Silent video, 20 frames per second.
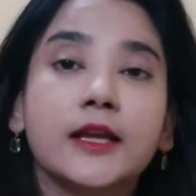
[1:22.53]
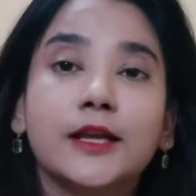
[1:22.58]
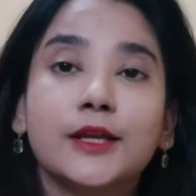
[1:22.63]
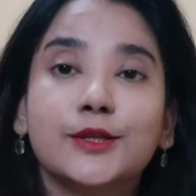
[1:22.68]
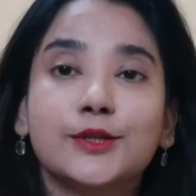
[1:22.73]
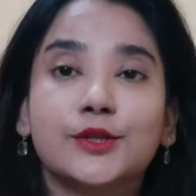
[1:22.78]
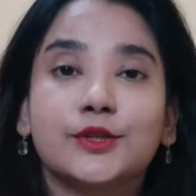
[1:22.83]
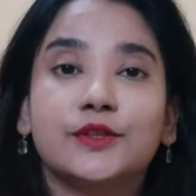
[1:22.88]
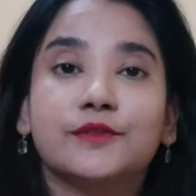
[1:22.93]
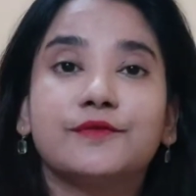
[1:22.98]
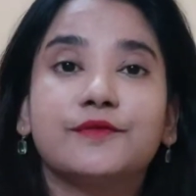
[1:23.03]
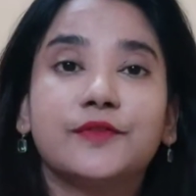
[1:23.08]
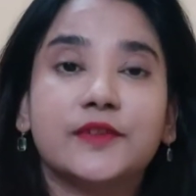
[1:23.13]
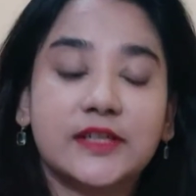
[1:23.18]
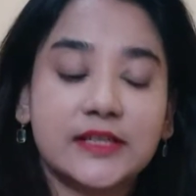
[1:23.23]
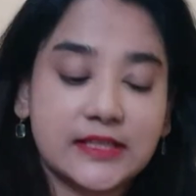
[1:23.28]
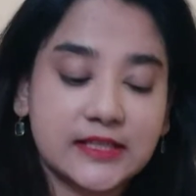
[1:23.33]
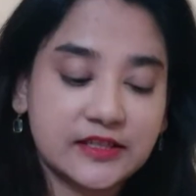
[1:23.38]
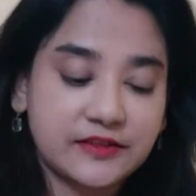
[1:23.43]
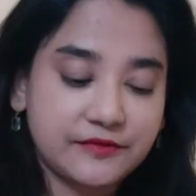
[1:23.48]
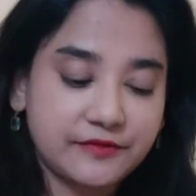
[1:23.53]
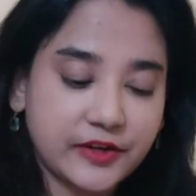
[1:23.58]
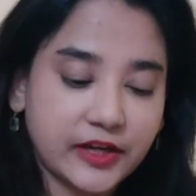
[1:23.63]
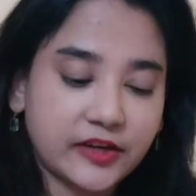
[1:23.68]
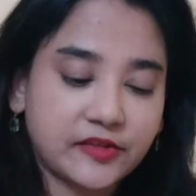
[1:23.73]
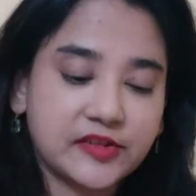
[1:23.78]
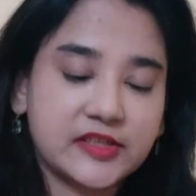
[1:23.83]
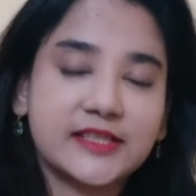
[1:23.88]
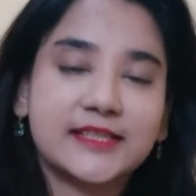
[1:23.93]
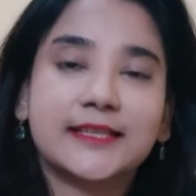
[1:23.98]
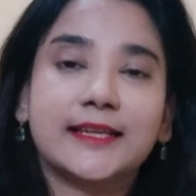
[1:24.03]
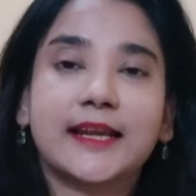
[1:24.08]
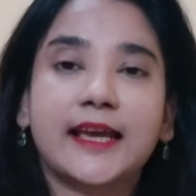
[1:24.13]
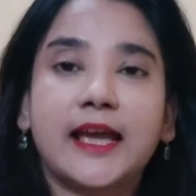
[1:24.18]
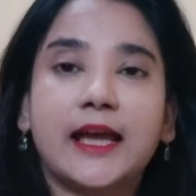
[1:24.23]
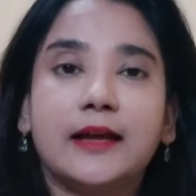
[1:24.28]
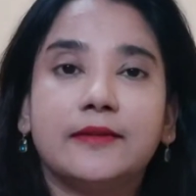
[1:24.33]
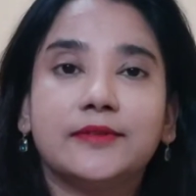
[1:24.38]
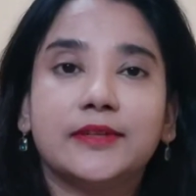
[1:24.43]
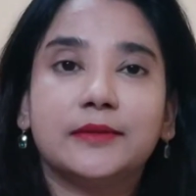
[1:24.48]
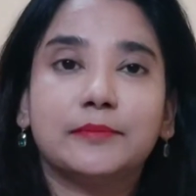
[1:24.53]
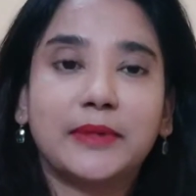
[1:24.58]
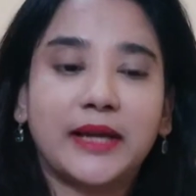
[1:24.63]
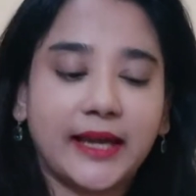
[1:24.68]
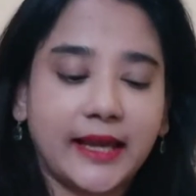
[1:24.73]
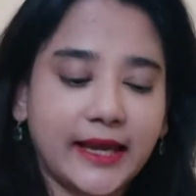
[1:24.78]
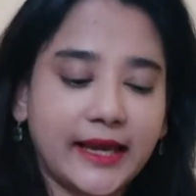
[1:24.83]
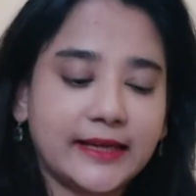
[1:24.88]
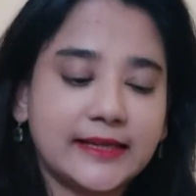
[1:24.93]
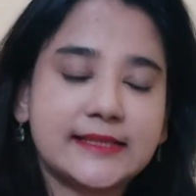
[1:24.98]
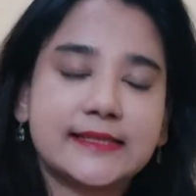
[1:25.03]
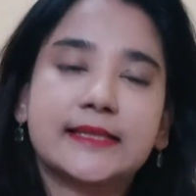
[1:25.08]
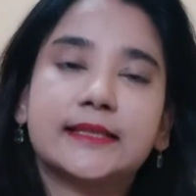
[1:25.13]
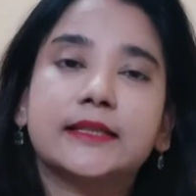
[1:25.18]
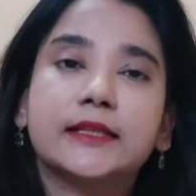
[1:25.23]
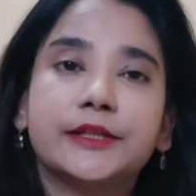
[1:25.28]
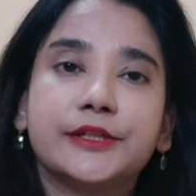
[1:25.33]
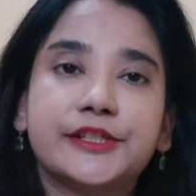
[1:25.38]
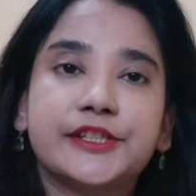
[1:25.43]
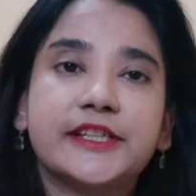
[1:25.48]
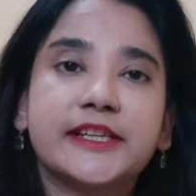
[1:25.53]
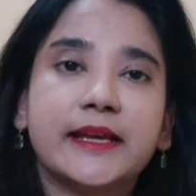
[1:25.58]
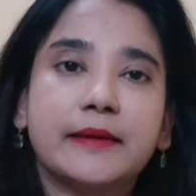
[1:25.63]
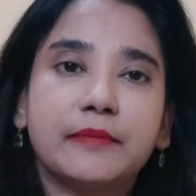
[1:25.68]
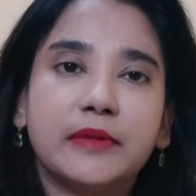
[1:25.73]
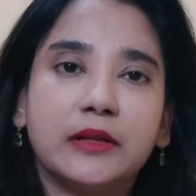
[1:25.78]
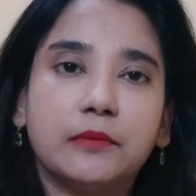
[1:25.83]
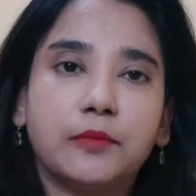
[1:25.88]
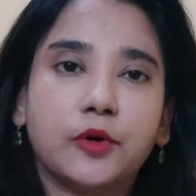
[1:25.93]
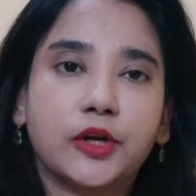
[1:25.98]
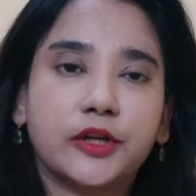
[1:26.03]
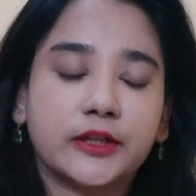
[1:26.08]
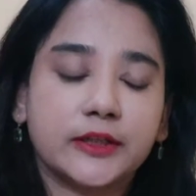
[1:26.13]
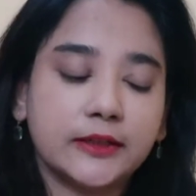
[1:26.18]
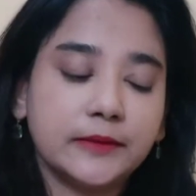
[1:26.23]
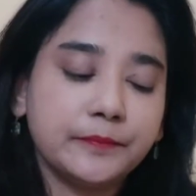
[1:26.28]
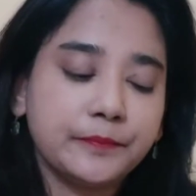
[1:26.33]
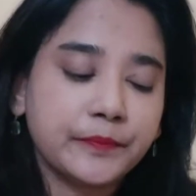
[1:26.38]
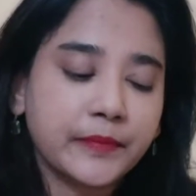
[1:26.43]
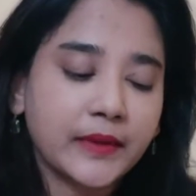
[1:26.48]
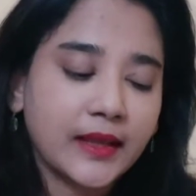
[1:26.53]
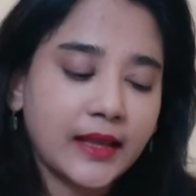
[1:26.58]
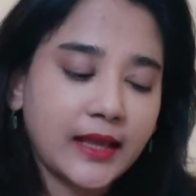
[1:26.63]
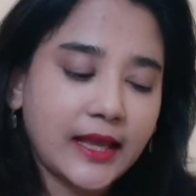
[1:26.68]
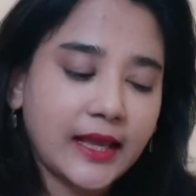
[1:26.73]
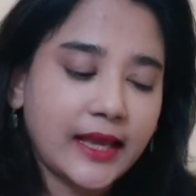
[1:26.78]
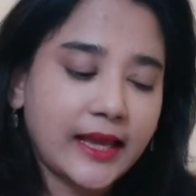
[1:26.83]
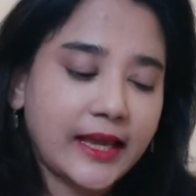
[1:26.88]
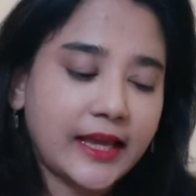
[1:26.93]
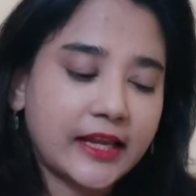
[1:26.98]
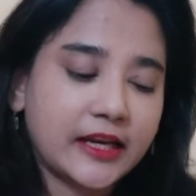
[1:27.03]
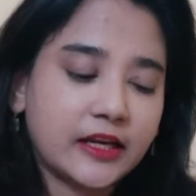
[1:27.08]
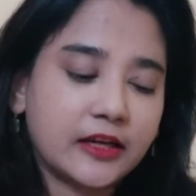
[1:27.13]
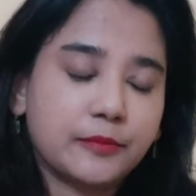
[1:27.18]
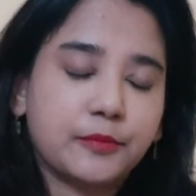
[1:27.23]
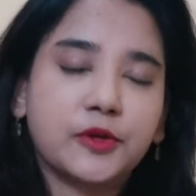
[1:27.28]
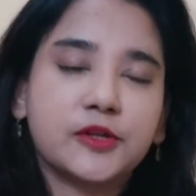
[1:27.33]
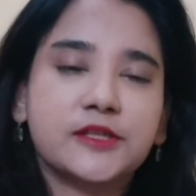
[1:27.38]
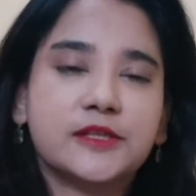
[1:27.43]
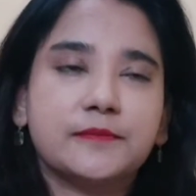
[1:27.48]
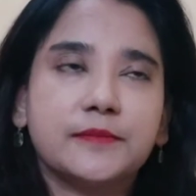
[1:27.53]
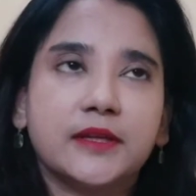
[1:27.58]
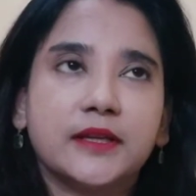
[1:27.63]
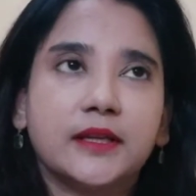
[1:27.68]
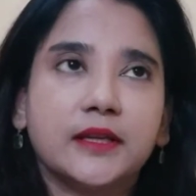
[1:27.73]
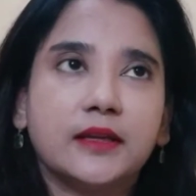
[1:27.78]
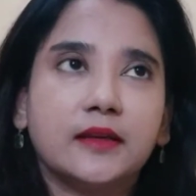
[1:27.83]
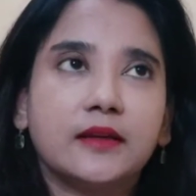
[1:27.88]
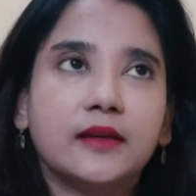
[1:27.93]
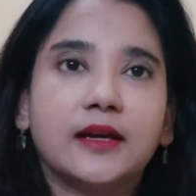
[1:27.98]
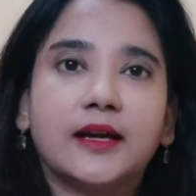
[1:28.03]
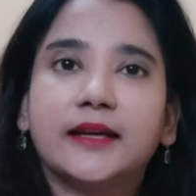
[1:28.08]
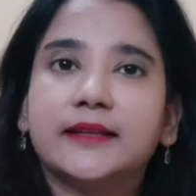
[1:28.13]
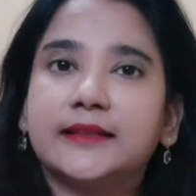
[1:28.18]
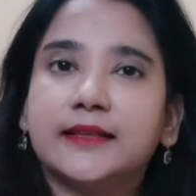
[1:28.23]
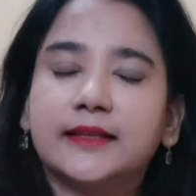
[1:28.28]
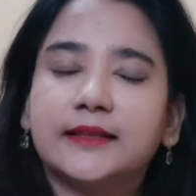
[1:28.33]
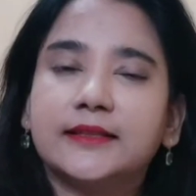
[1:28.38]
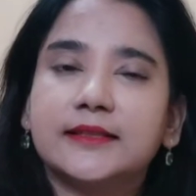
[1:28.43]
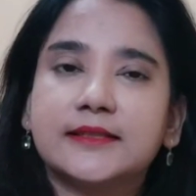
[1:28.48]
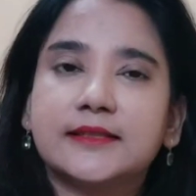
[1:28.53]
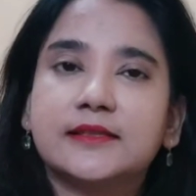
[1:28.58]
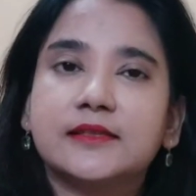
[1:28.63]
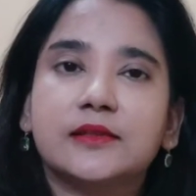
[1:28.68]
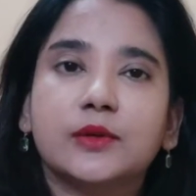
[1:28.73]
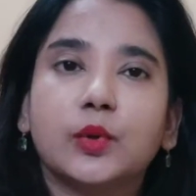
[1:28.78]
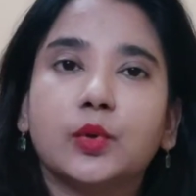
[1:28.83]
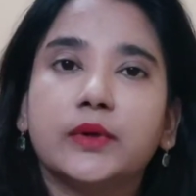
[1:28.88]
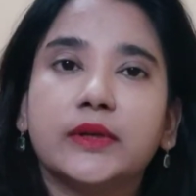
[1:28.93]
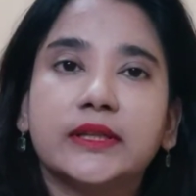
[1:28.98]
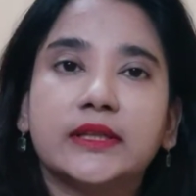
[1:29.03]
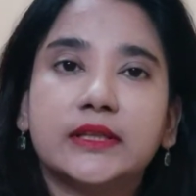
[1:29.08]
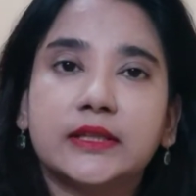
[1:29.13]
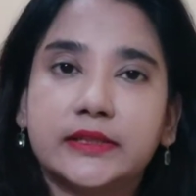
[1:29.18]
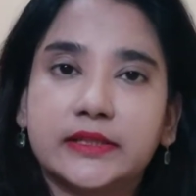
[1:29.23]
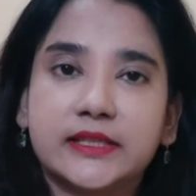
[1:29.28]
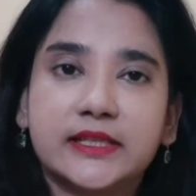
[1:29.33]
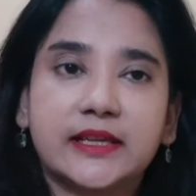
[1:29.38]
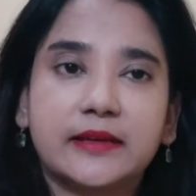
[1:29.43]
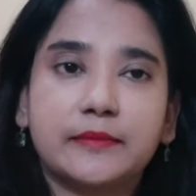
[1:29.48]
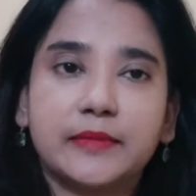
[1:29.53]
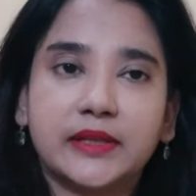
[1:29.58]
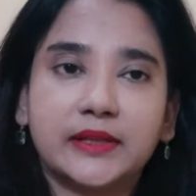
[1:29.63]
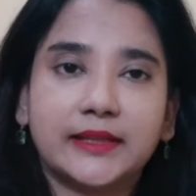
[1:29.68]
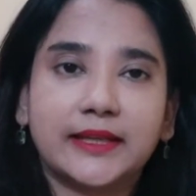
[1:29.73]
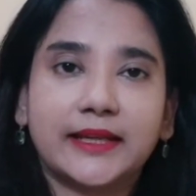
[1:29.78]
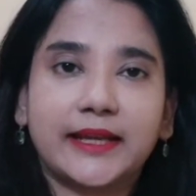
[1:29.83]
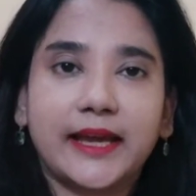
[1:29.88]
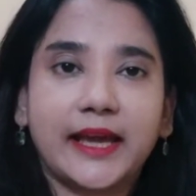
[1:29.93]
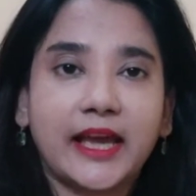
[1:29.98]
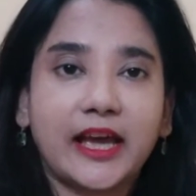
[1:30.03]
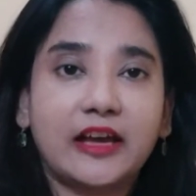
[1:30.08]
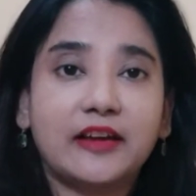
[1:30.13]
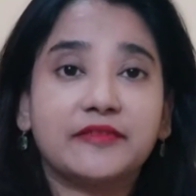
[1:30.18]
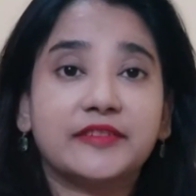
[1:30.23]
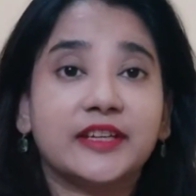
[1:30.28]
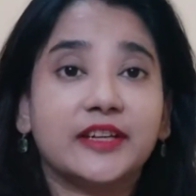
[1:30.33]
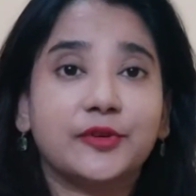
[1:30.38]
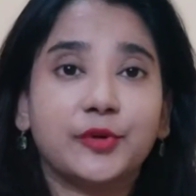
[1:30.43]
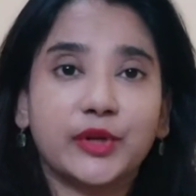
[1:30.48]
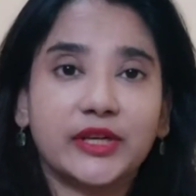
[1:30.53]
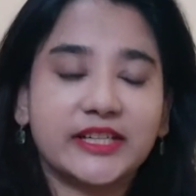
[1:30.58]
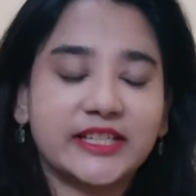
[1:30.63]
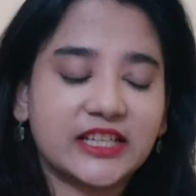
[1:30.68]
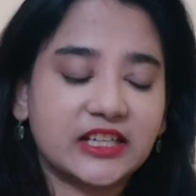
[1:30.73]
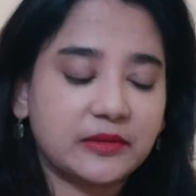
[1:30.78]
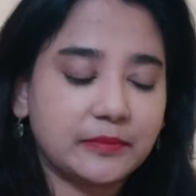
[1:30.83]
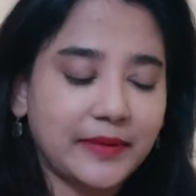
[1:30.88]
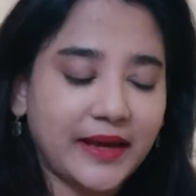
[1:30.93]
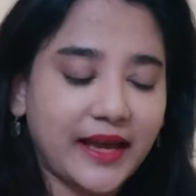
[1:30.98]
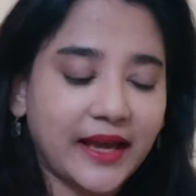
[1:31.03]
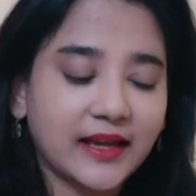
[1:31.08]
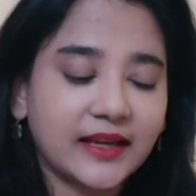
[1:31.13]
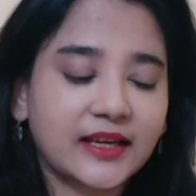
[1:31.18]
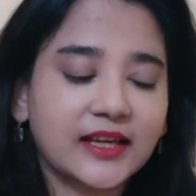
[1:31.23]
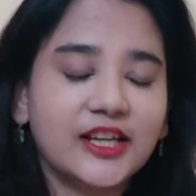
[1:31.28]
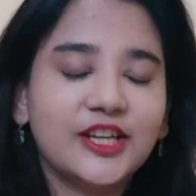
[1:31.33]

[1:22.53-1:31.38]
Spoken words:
So the first fragrance that I have in my hand is a 30 ml bottle, and possibly I think this is the only 30 ml that I have in a retail pack.